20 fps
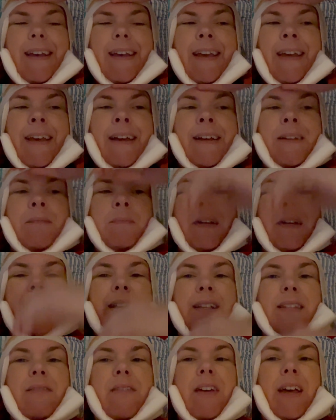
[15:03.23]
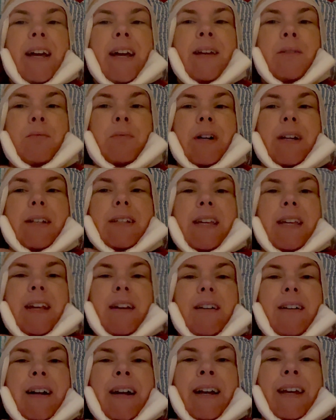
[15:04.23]
And because if I had work
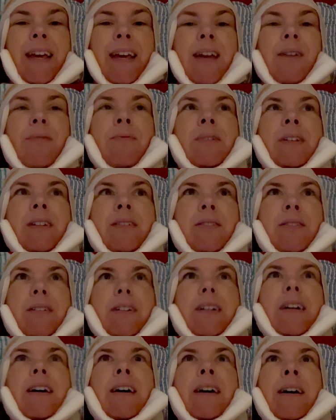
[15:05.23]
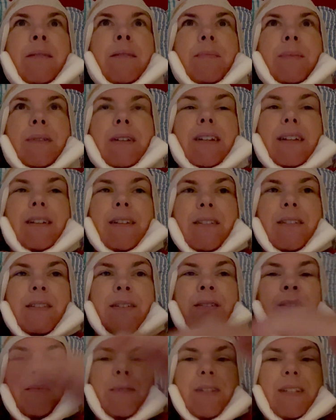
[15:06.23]
here, I can't really look up. So
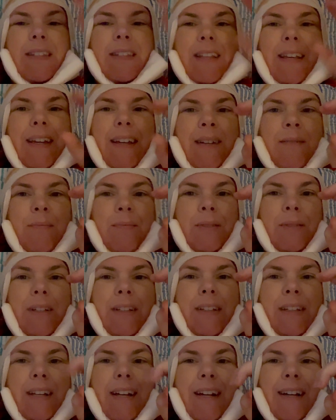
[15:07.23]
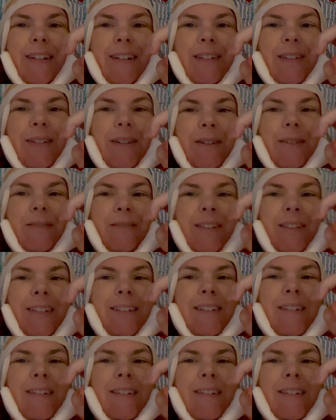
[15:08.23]
I'm just like completely hunched over.